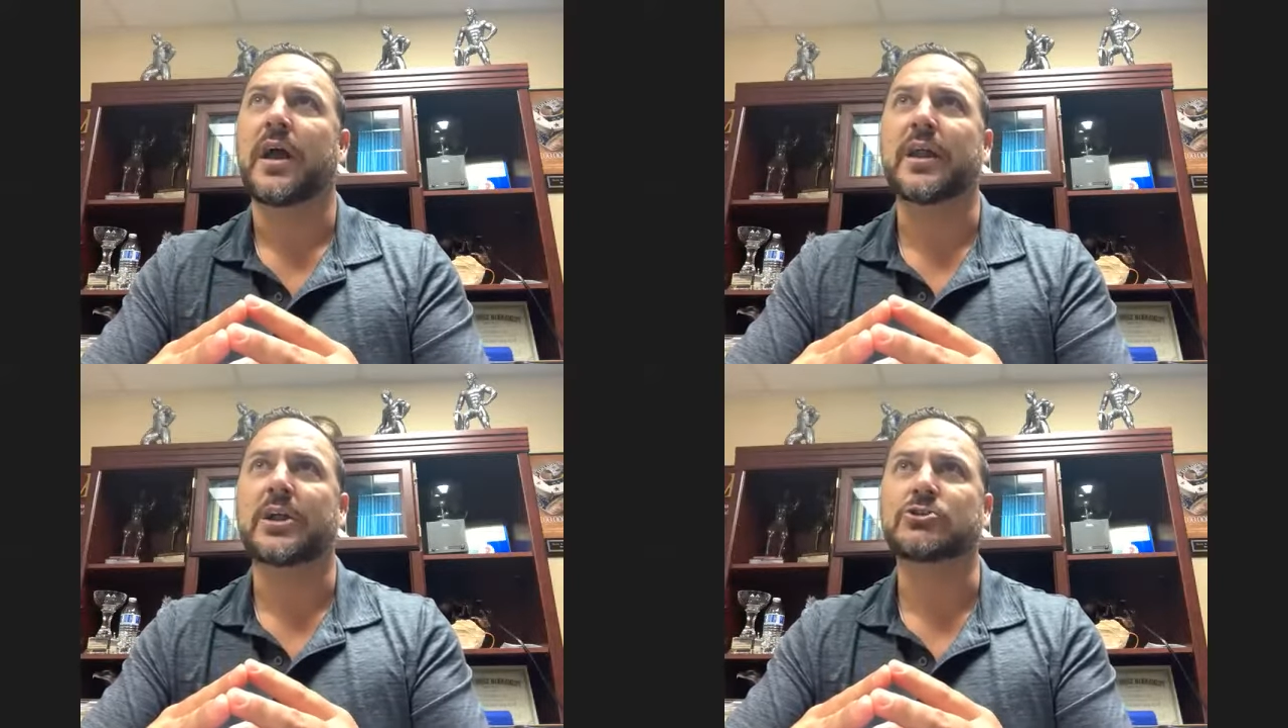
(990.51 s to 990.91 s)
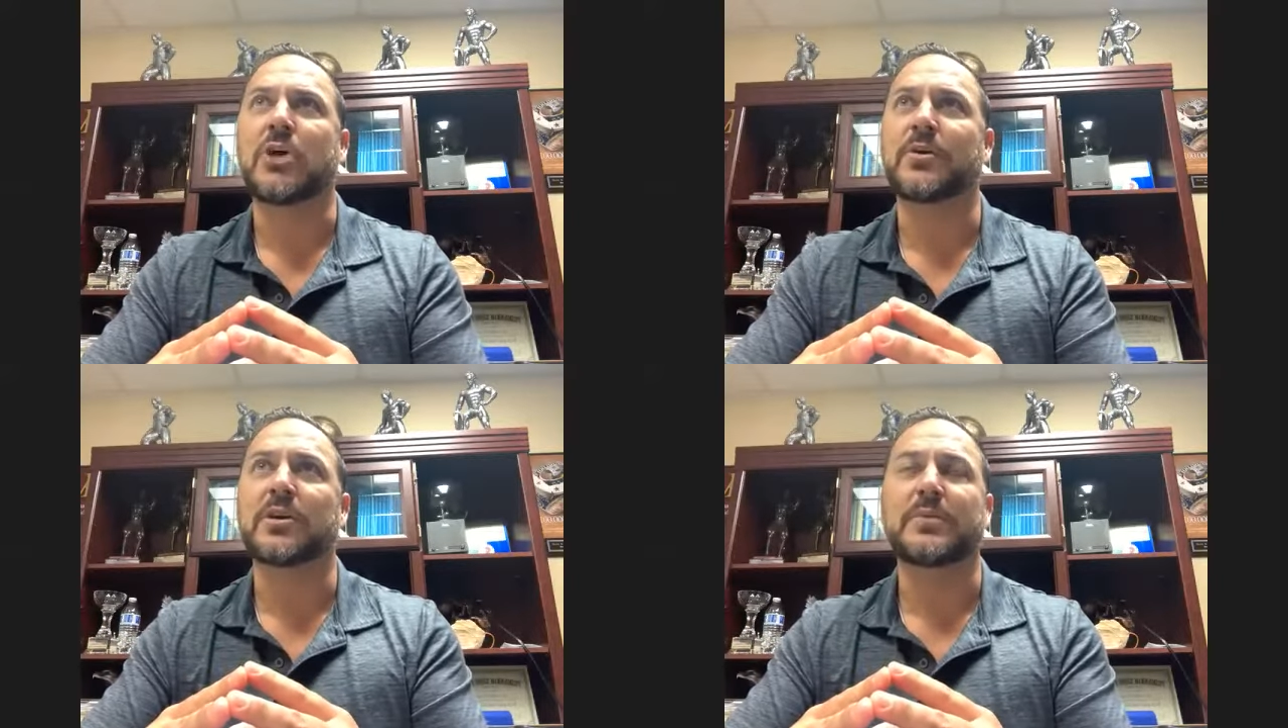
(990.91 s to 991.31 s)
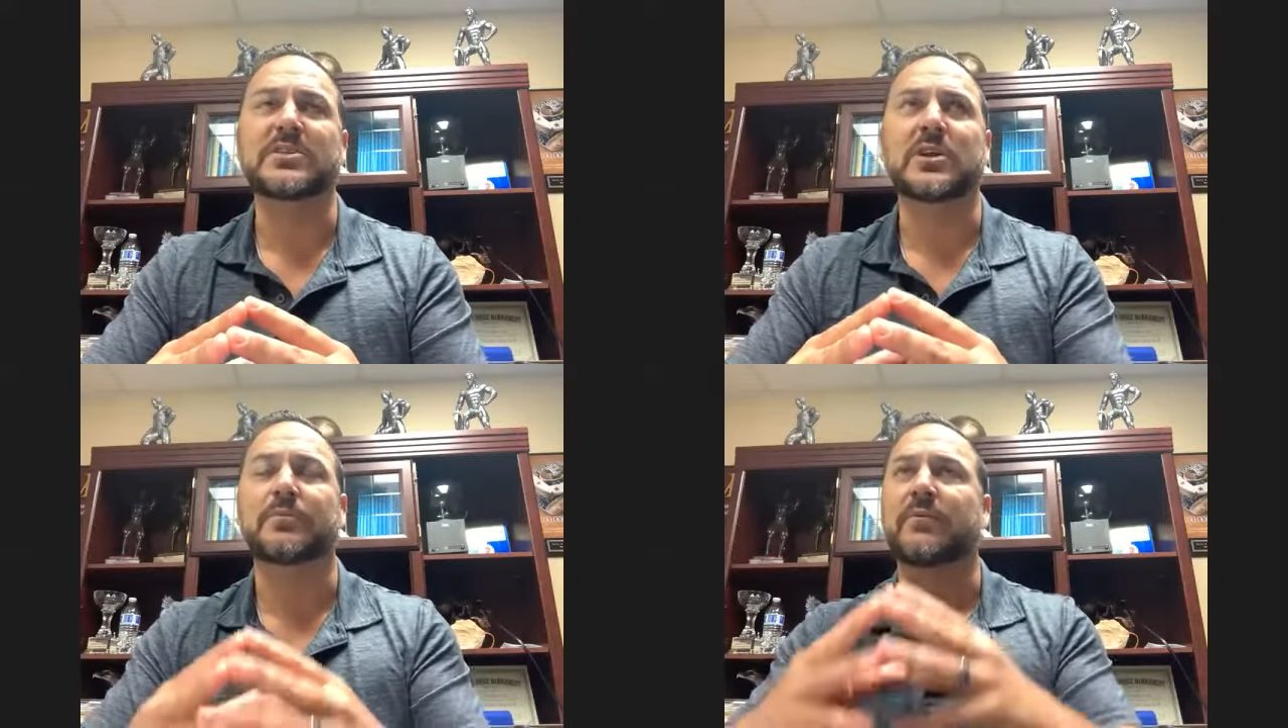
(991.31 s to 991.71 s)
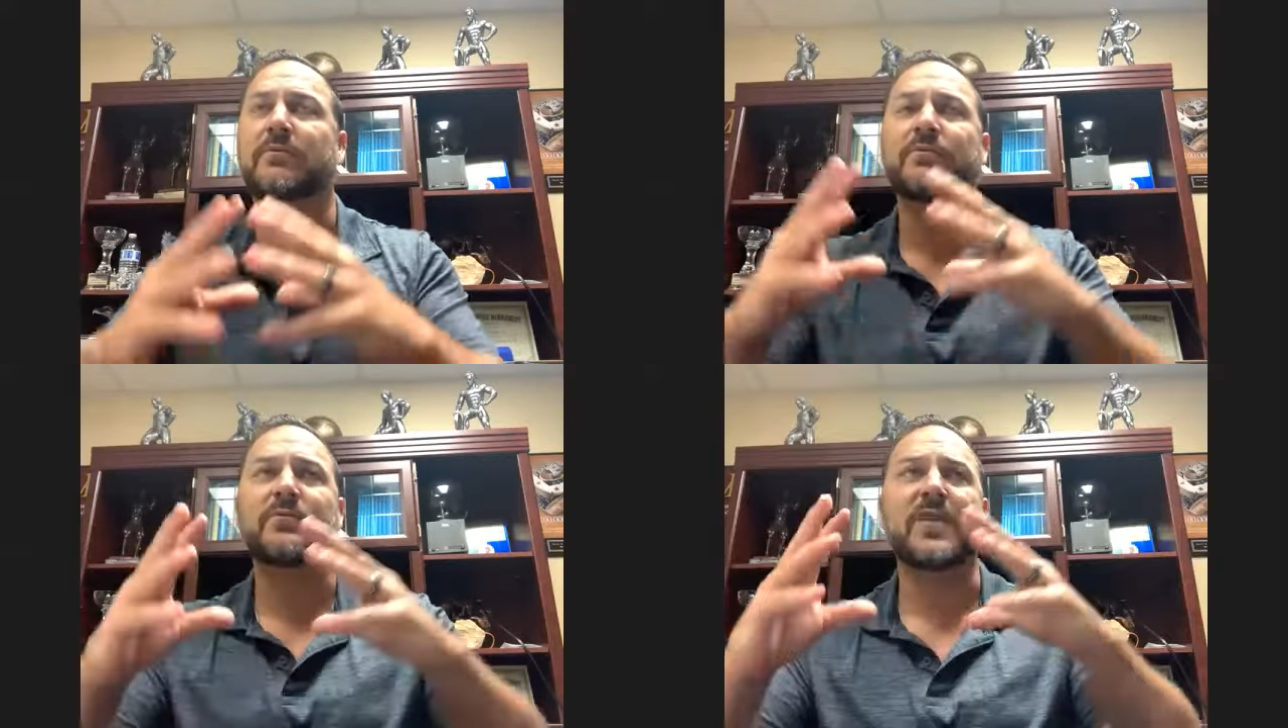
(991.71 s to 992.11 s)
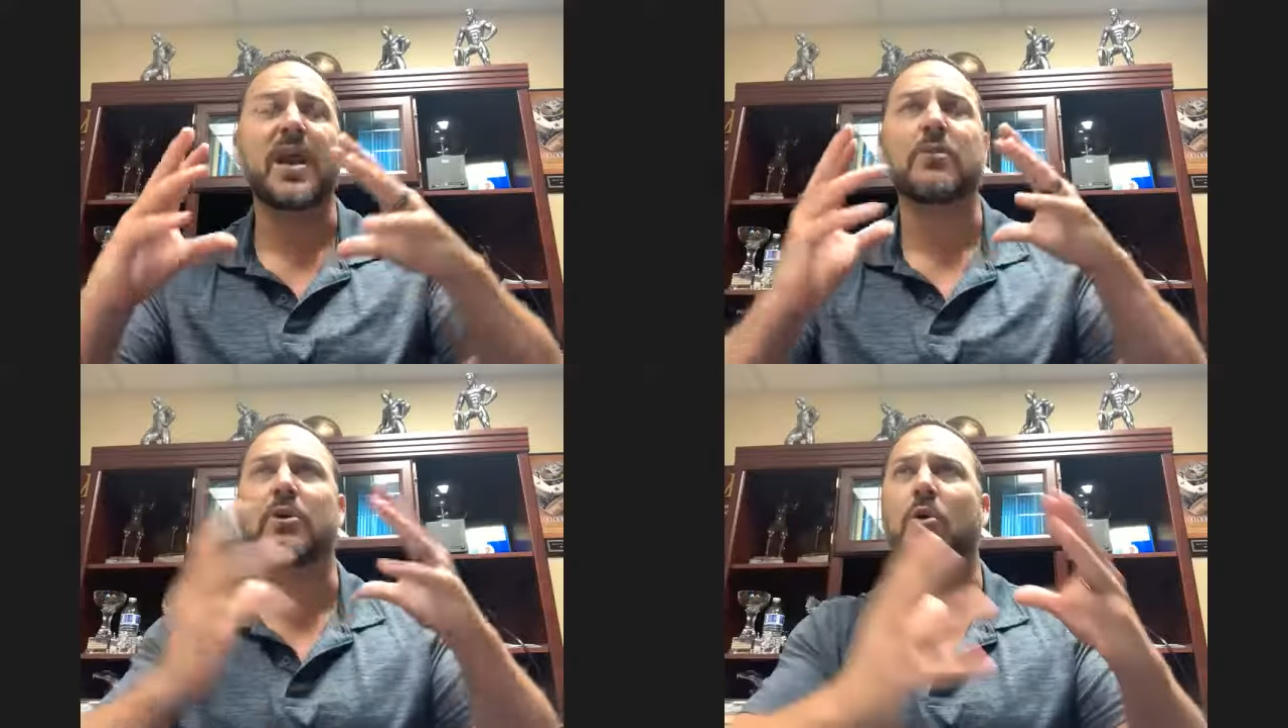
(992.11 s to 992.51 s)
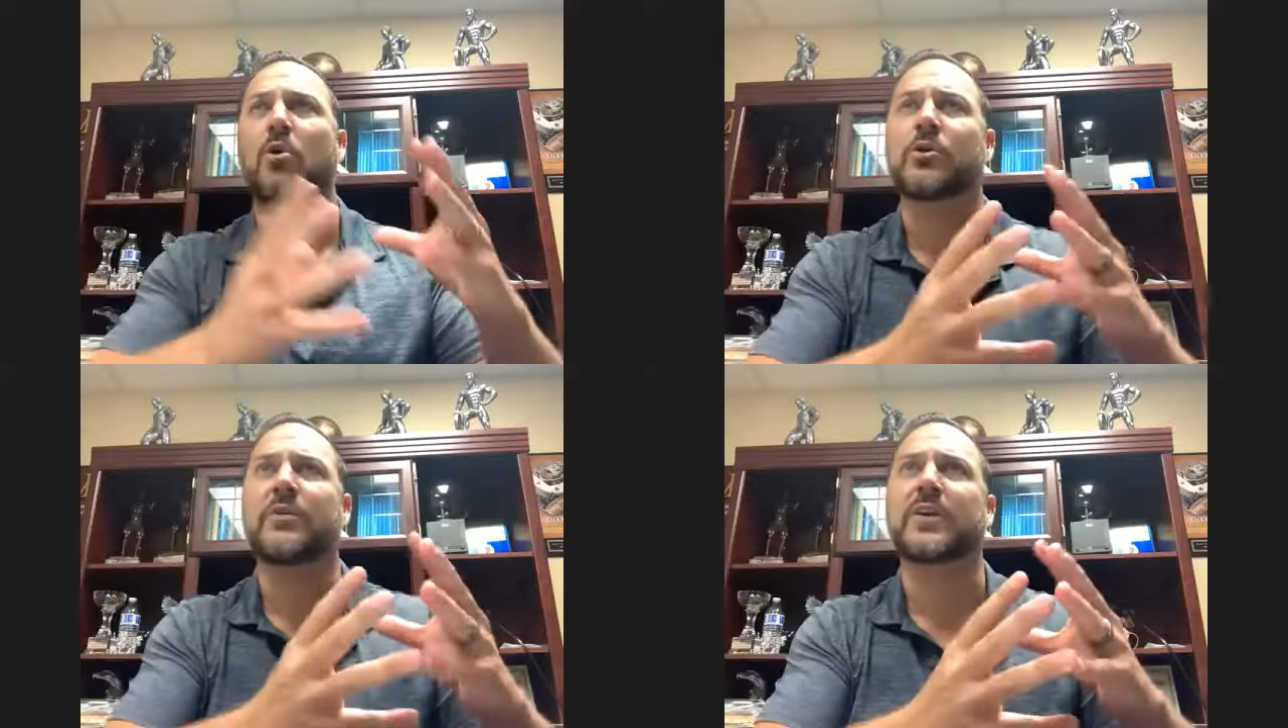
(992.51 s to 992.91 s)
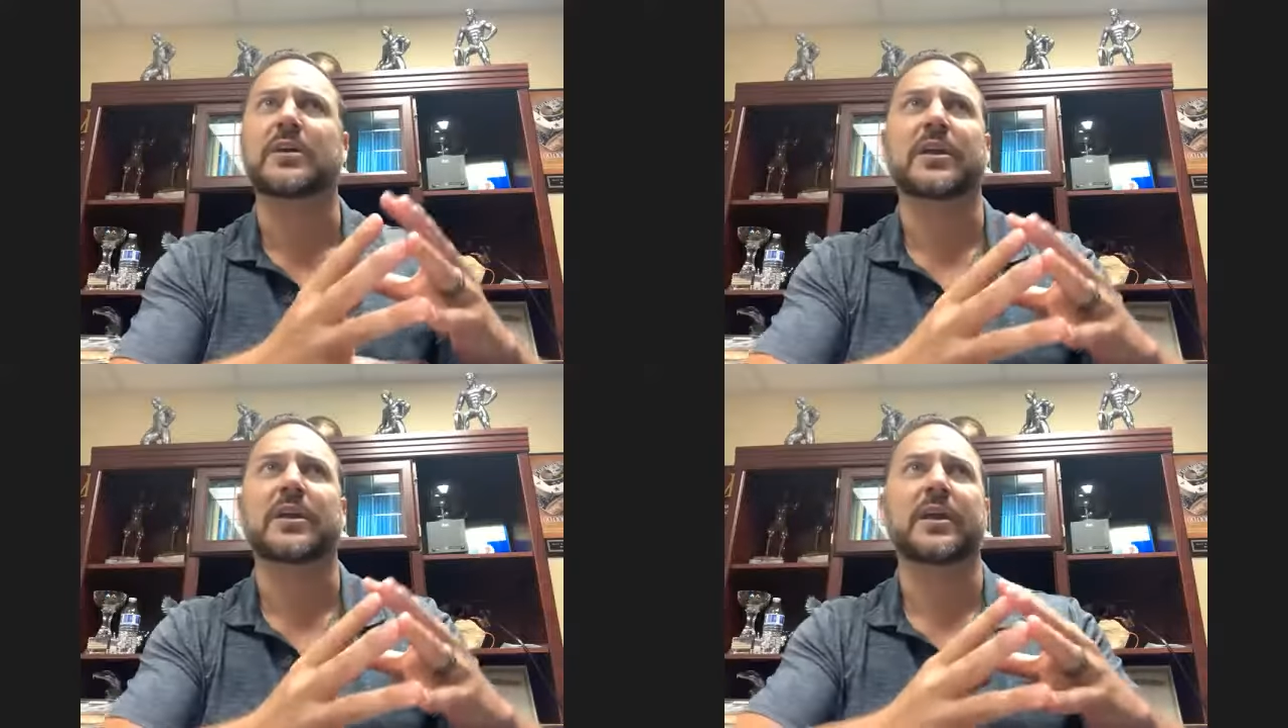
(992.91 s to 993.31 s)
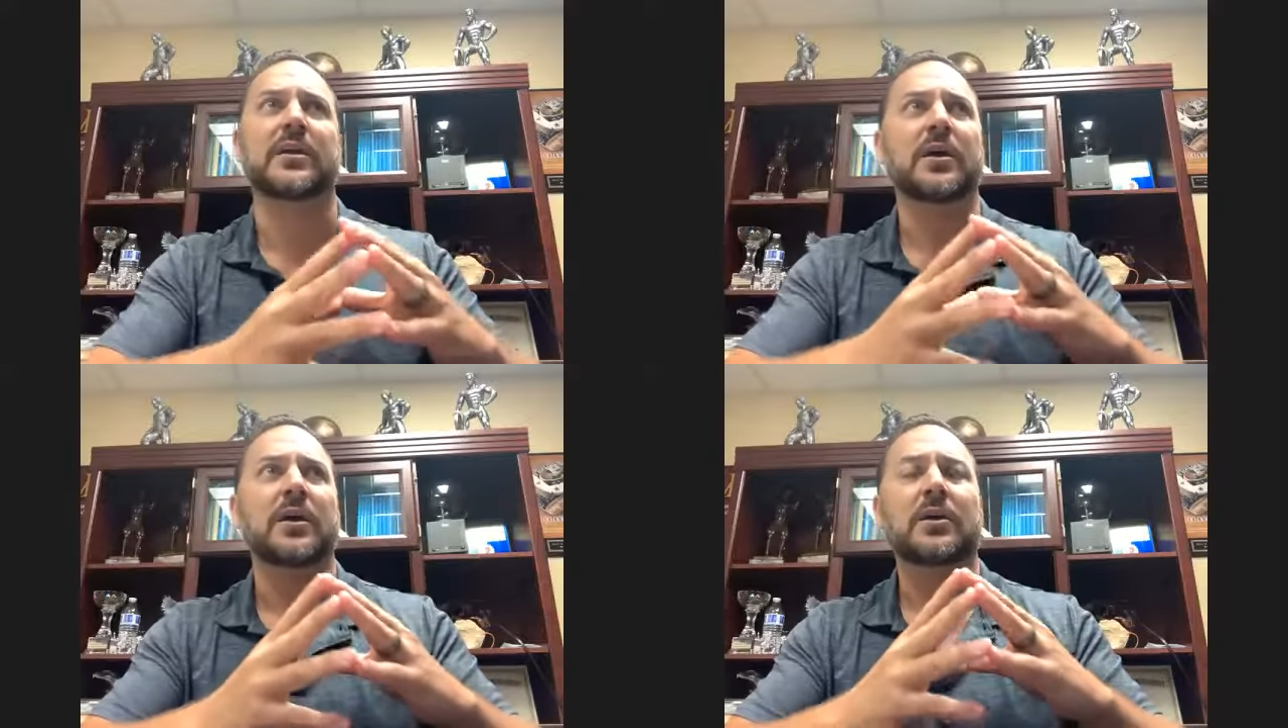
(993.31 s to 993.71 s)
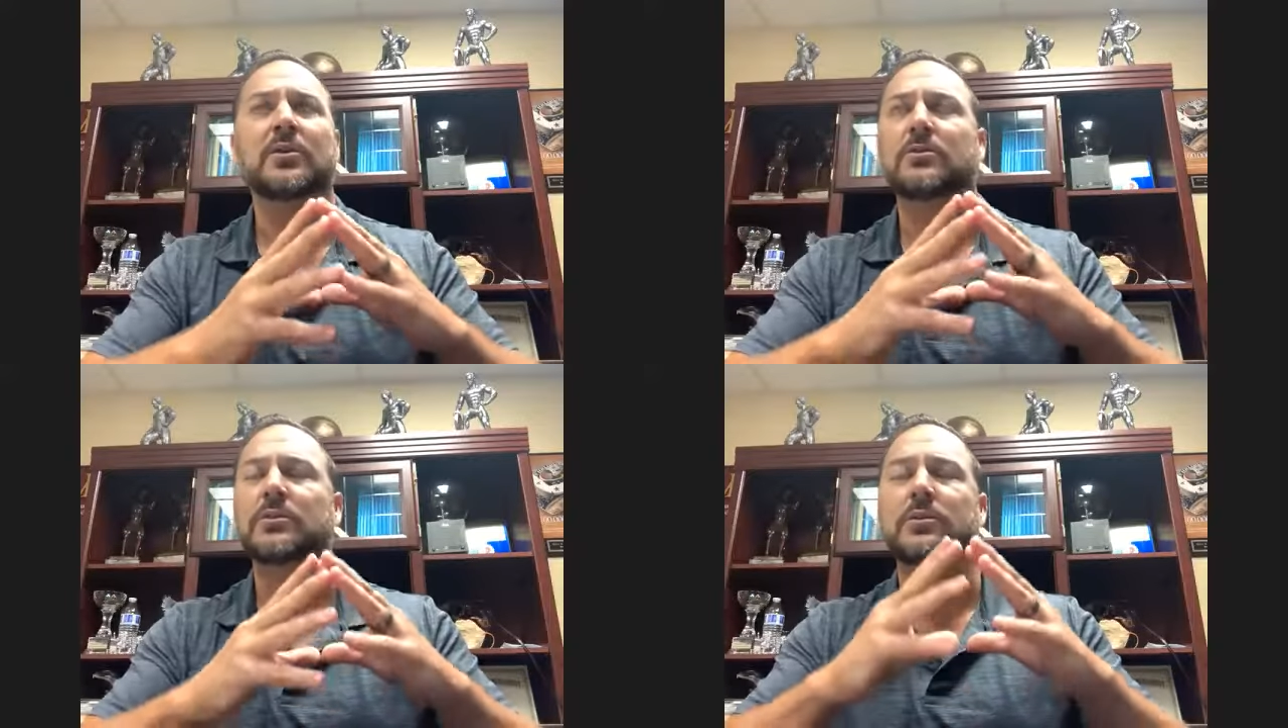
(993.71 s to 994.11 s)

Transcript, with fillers: And a trauma could be something very horrific, like you know,